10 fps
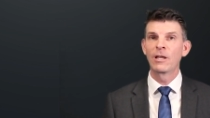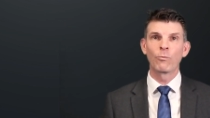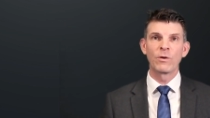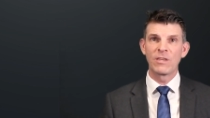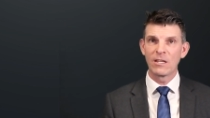
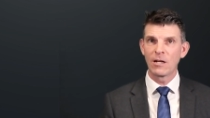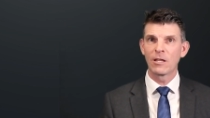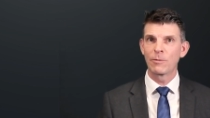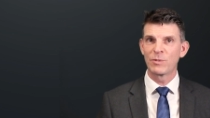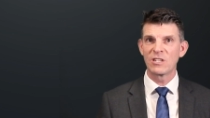within
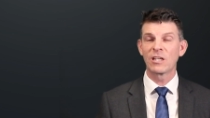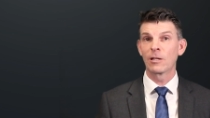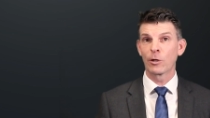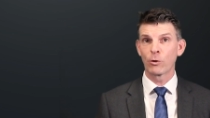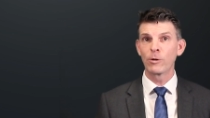the
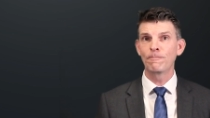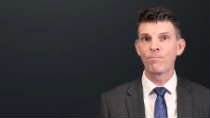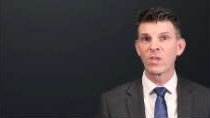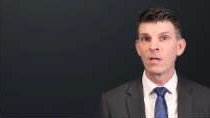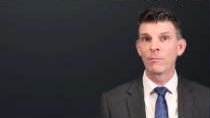particular group,
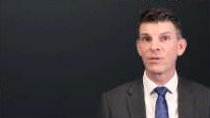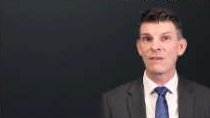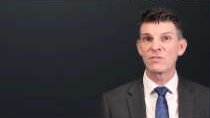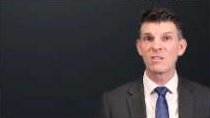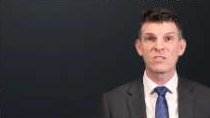but
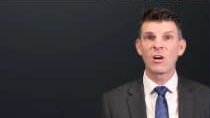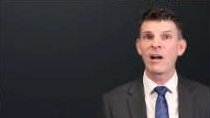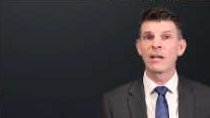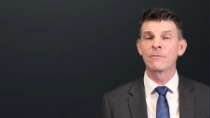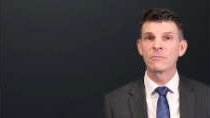they've since
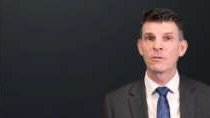died.